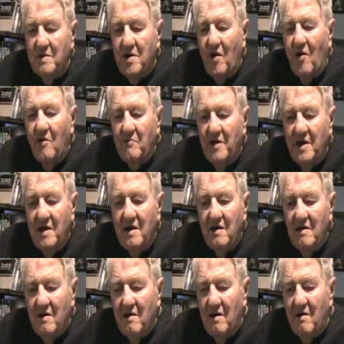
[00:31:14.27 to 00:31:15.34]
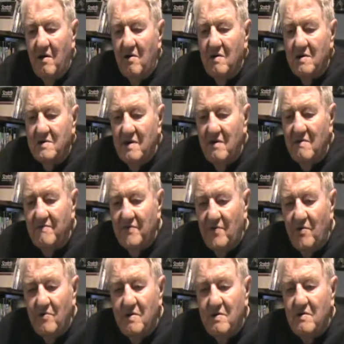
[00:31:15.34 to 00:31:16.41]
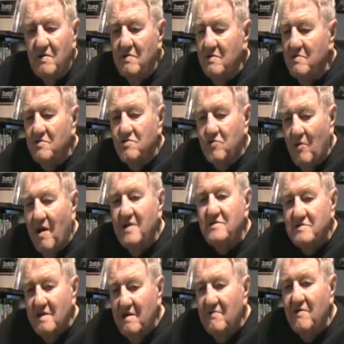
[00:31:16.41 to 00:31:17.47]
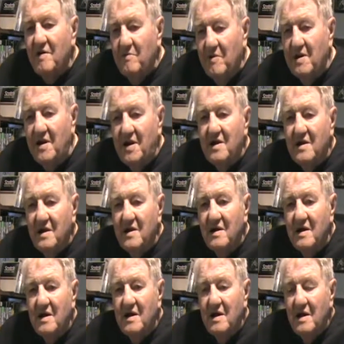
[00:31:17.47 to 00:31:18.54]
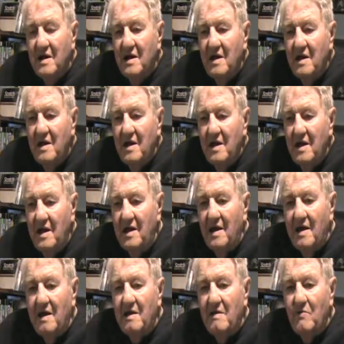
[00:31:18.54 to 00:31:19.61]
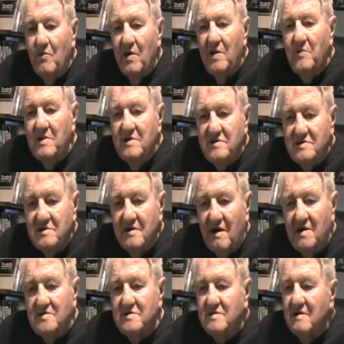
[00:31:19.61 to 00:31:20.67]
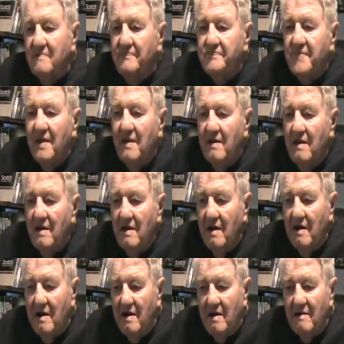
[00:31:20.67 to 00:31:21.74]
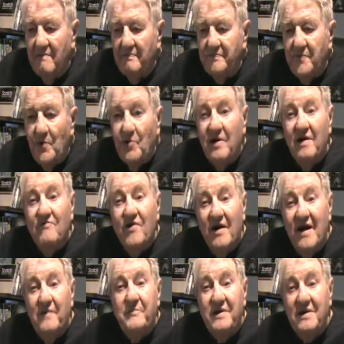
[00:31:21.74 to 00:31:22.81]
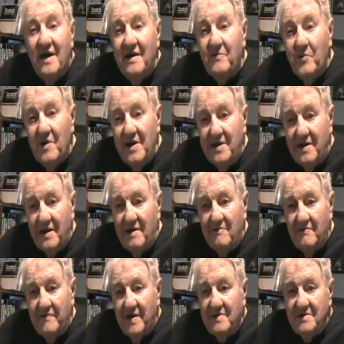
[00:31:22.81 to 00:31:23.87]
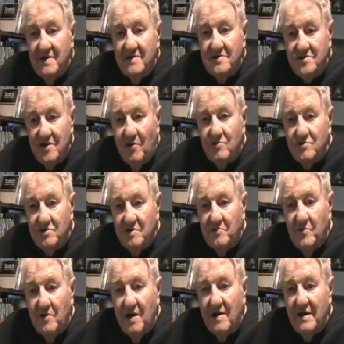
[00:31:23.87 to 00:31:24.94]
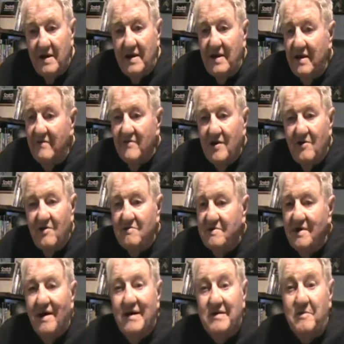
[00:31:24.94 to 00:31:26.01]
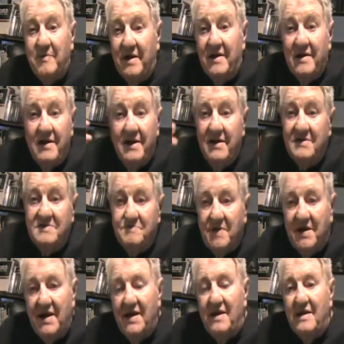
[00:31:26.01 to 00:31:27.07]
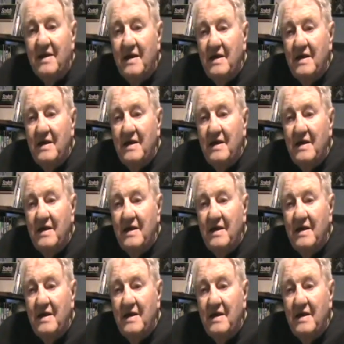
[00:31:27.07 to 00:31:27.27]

call me on the telephone twice every week, and we would discuss whatever happened that weekend. If they did a show somewhere, he'd have it all documented in his mind.